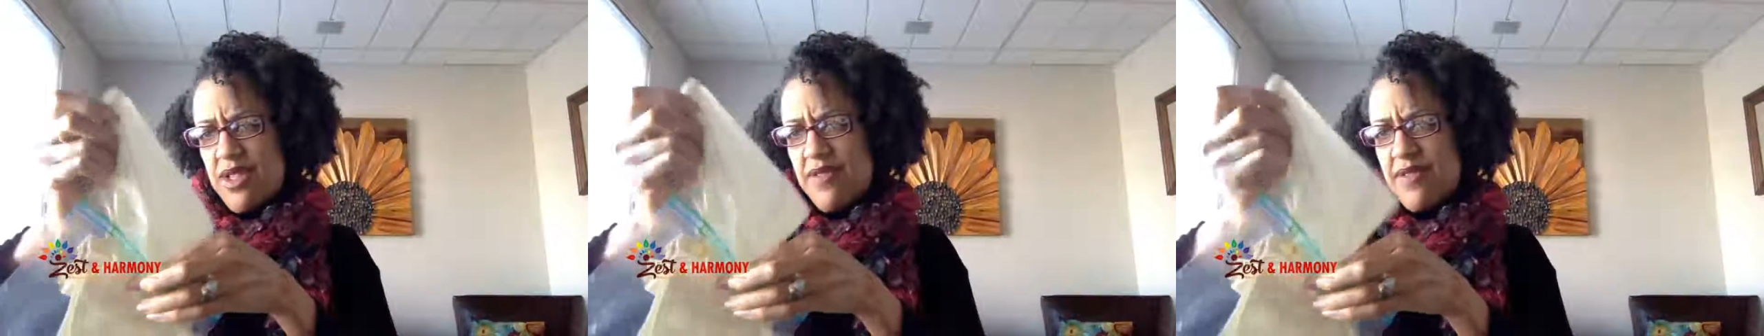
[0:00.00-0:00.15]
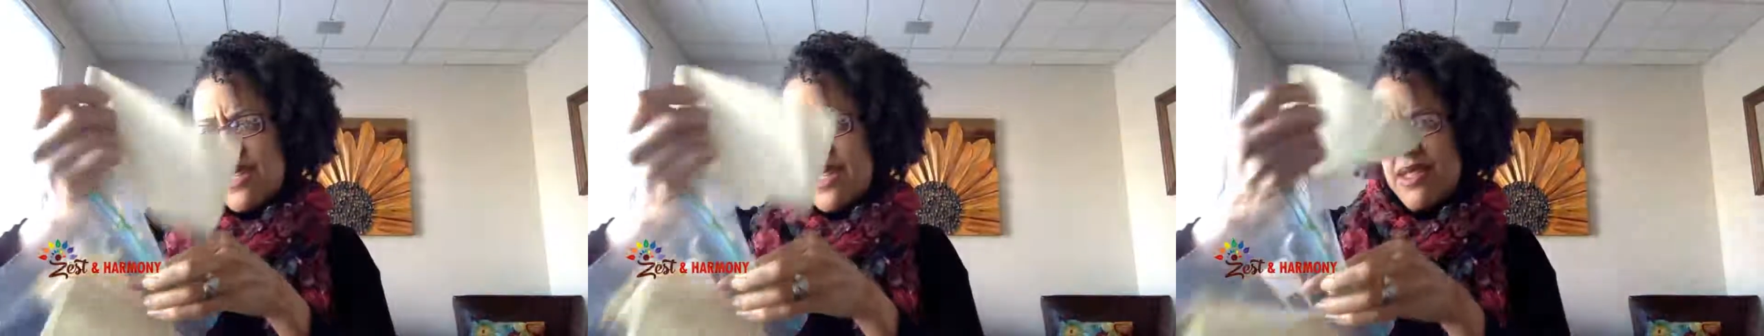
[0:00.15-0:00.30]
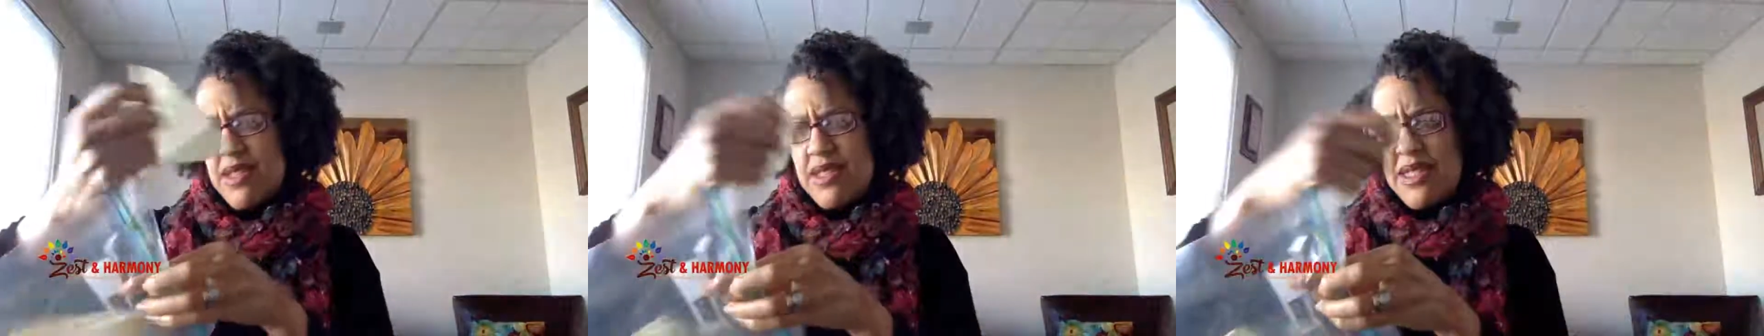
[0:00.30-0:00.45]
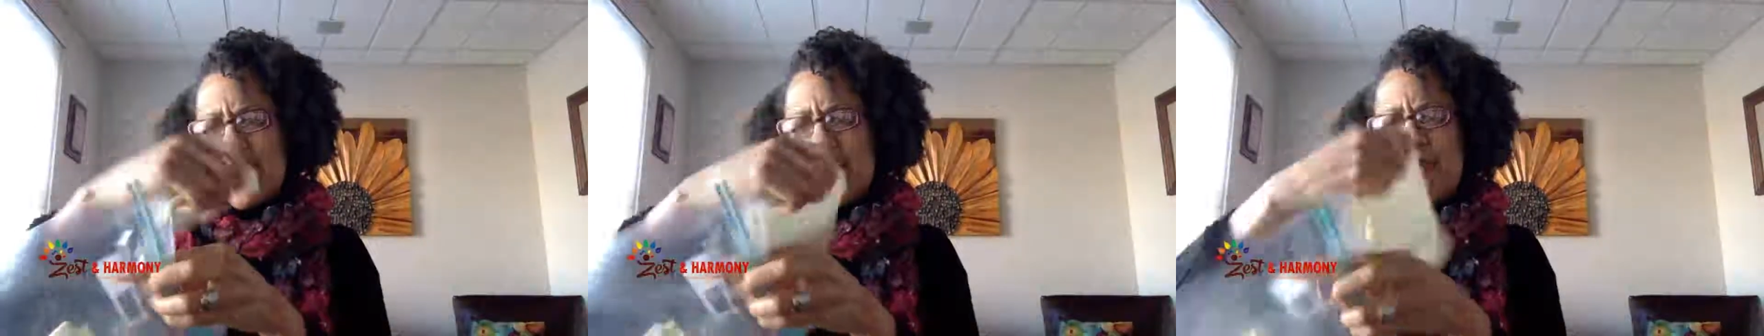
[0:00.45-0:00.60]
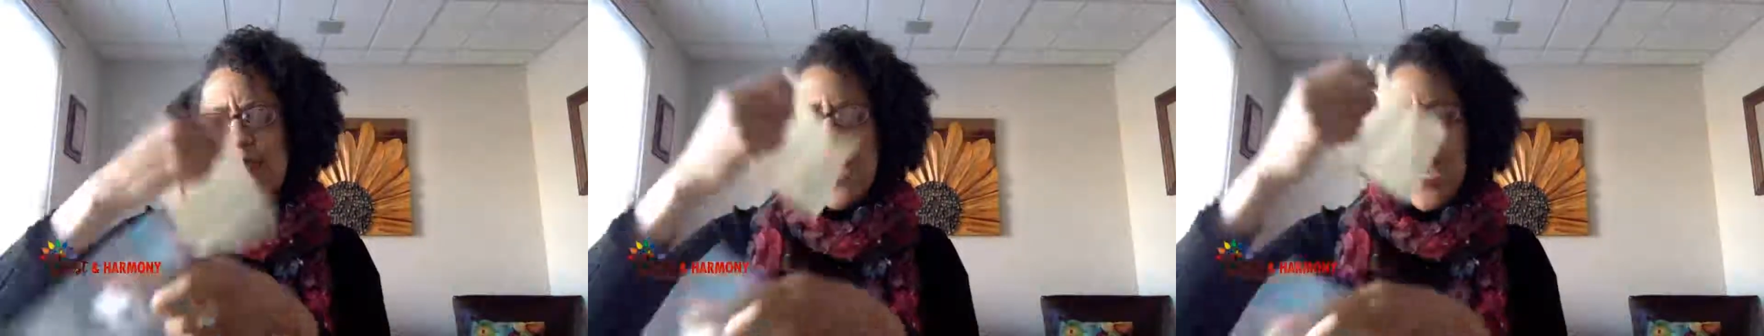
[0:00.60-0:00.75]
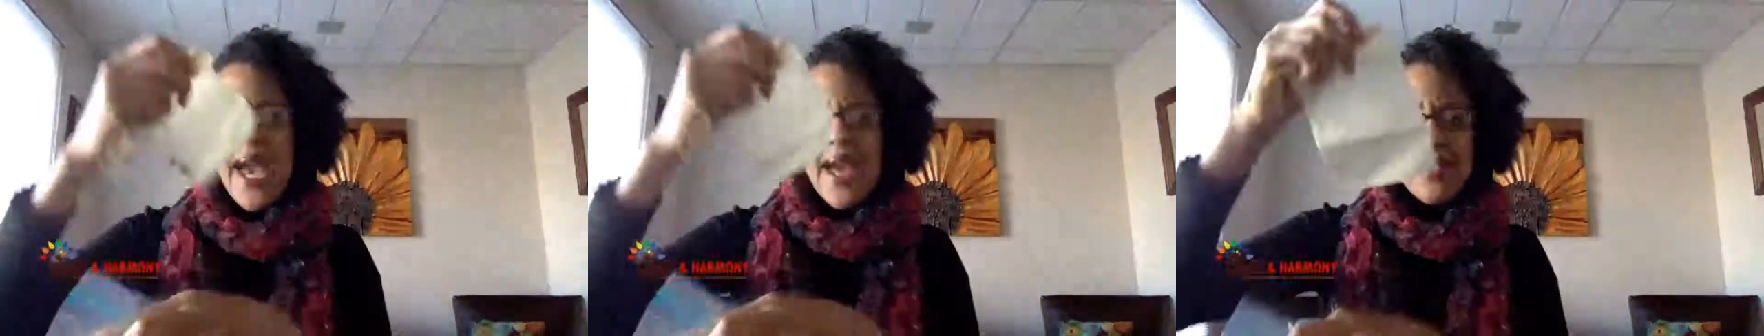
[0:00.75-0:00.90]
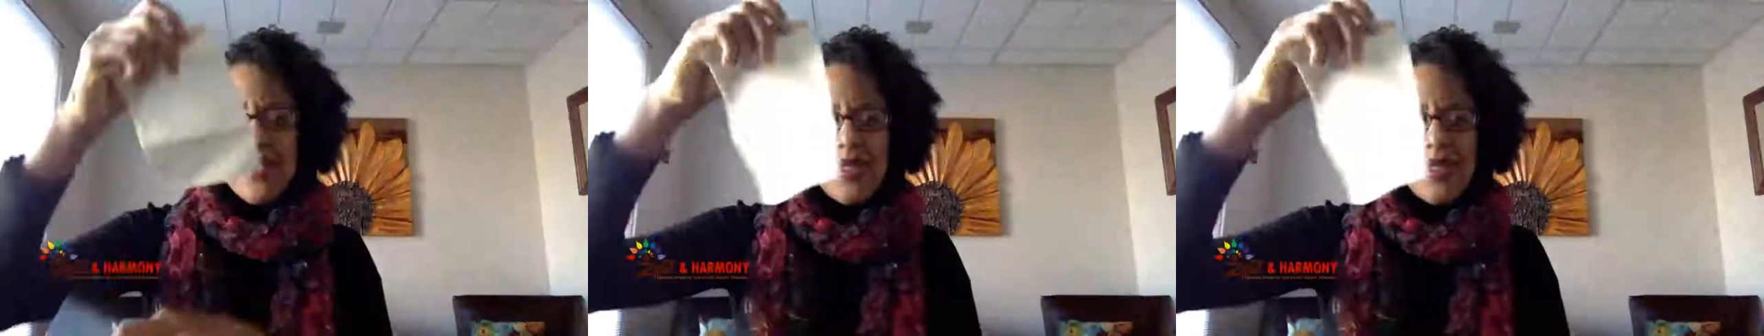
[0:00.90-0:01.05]
something, tea
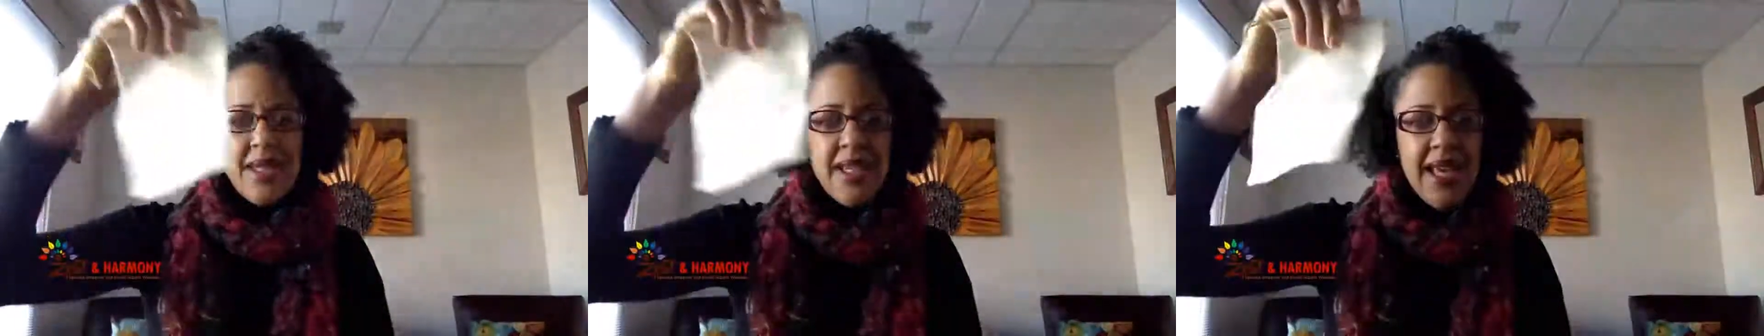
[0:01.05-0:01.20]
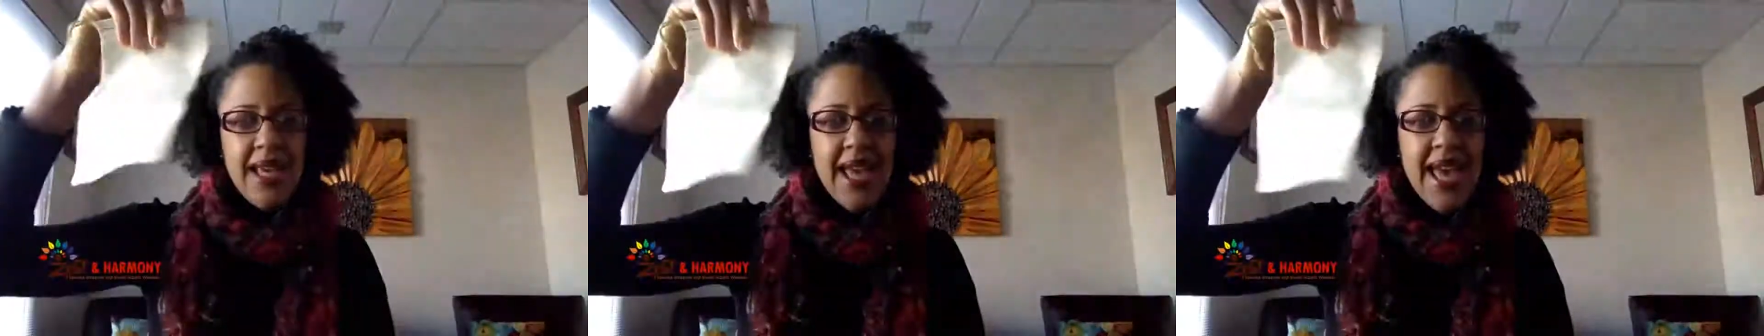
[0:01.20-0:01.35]
bags.